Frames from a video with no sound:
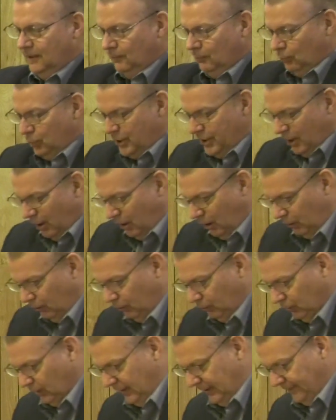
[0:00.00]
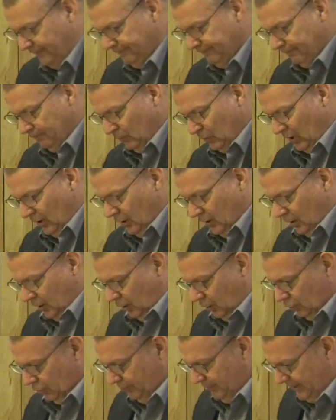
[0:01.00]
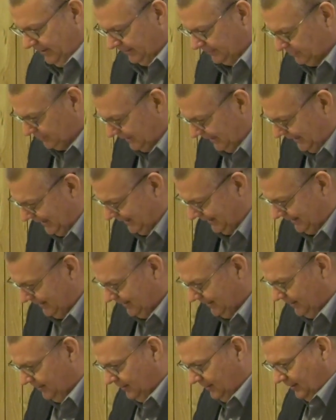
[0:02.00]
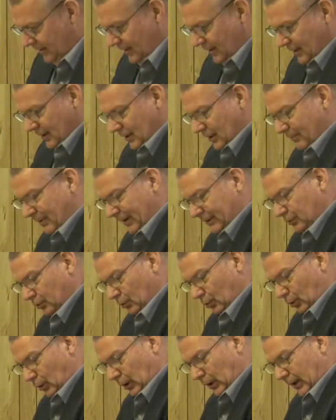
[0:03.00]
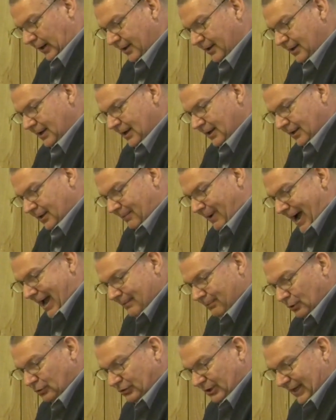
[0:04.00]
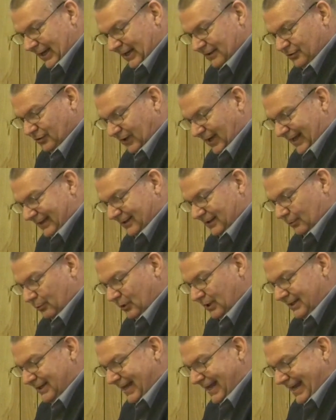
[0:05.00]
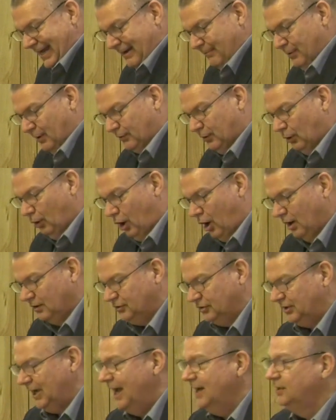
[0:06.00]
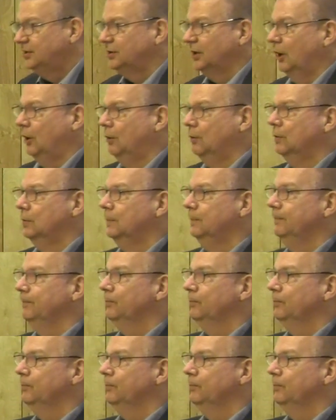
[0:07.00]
We all ought to be excited about the Lord. The Bible says, Let the redeemed of the Lord say so.